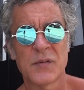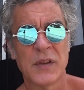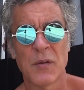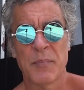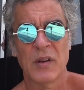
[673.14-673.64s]

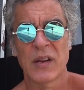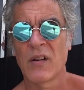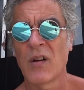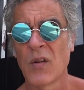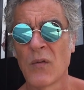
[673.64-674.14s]
They're building
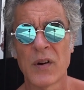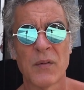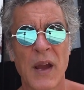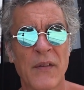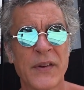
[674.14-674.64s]
all over
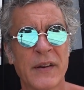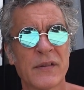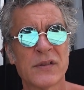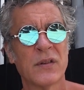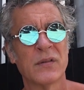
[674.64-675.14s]
around here,
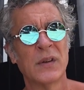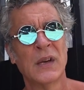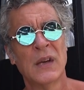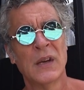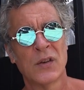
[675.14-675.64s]
so
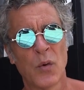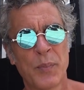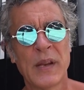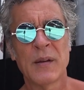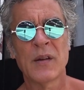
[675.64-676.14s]
don't
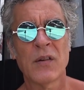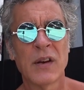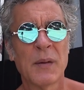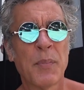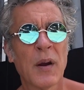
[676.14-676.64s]
be in a hurry
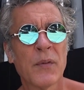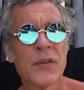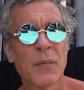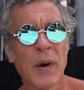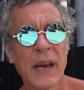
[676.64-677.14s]
to part with
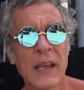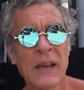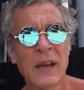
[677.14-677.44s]
your money.